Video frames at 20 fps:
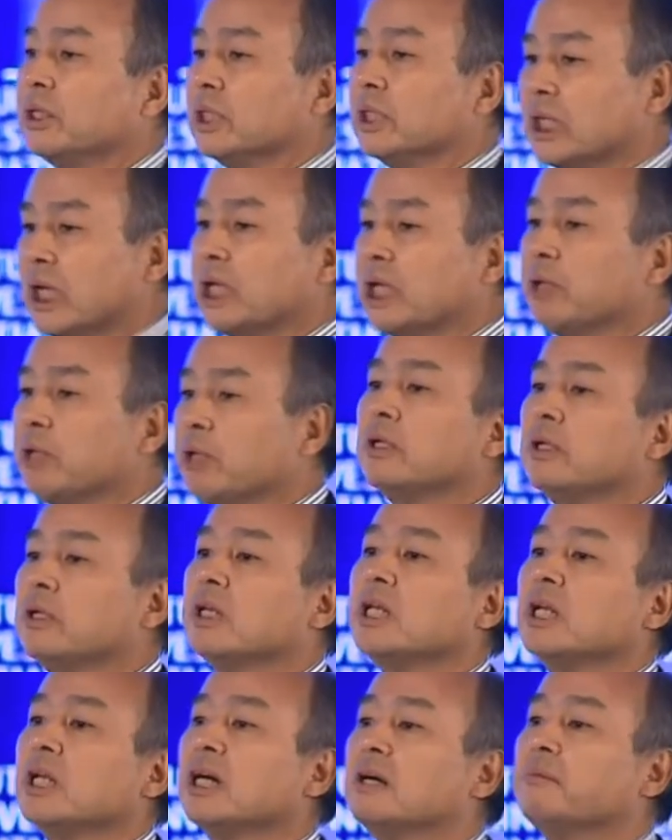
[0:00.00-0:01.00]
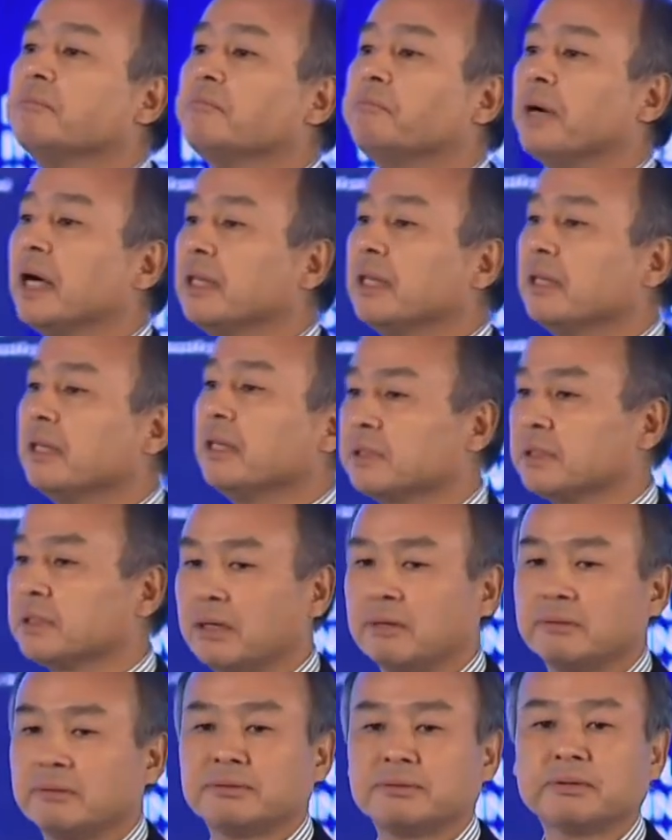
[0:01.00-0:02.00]
they will learn by
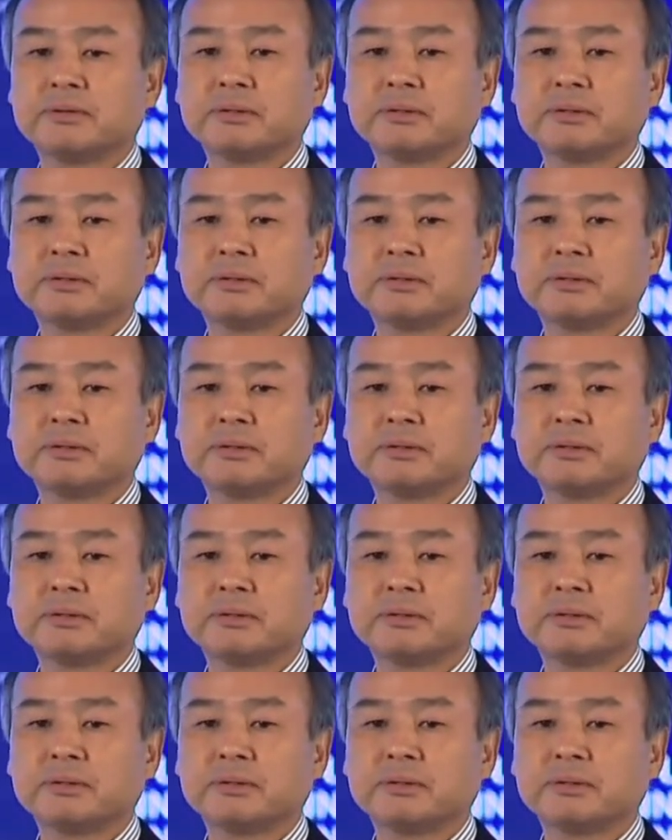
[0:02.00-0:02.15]
themselves.